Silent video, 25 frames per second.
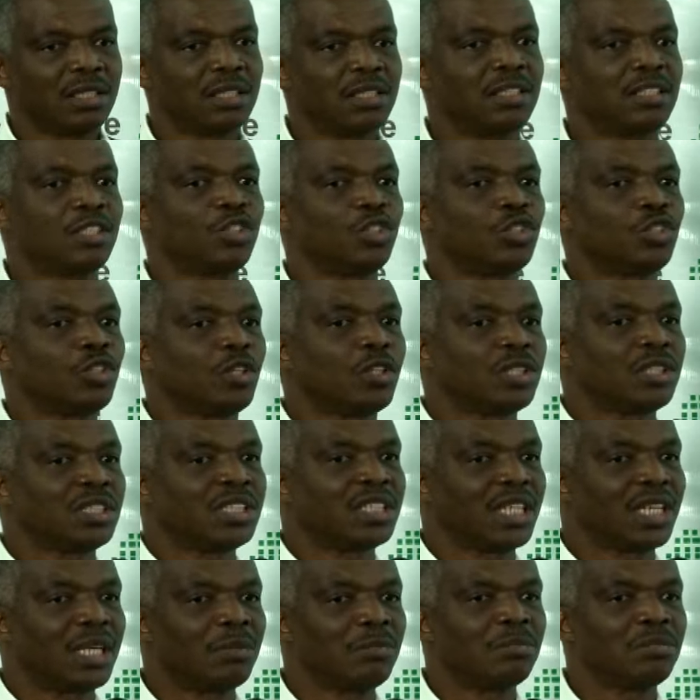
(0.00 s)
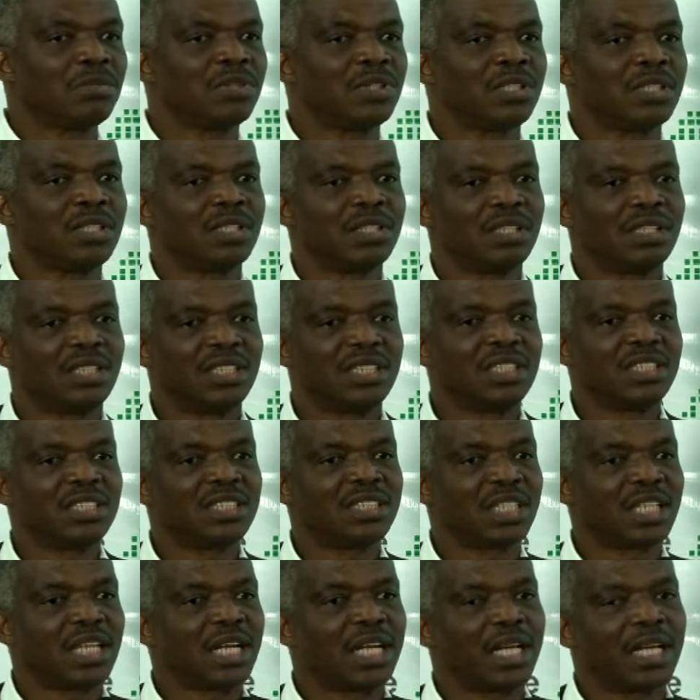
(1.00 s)
in the short term,
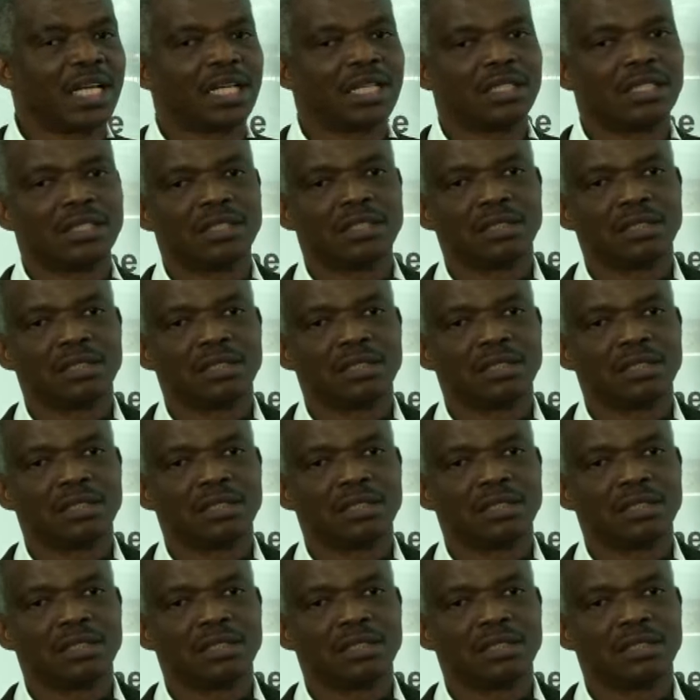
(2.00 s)
these are,